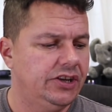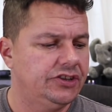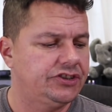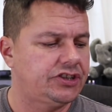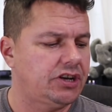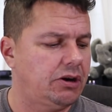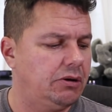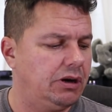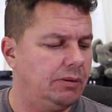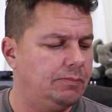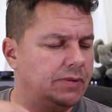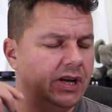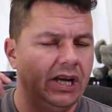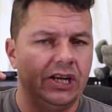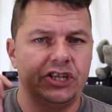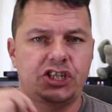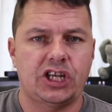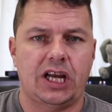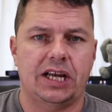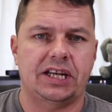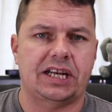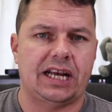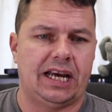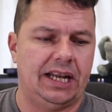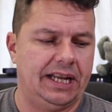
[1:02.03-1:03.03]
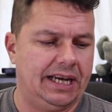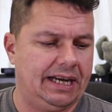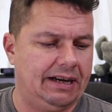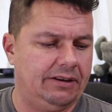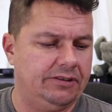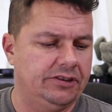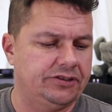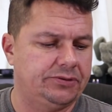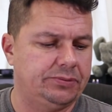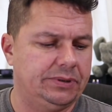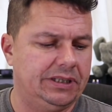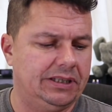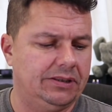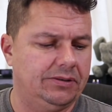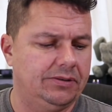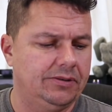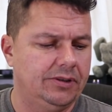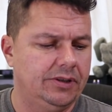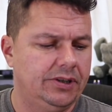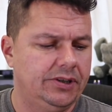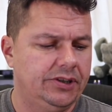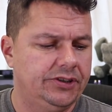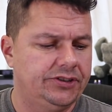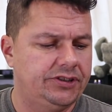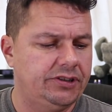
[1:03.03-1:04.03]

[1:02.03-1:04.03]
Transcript: So check that out as well.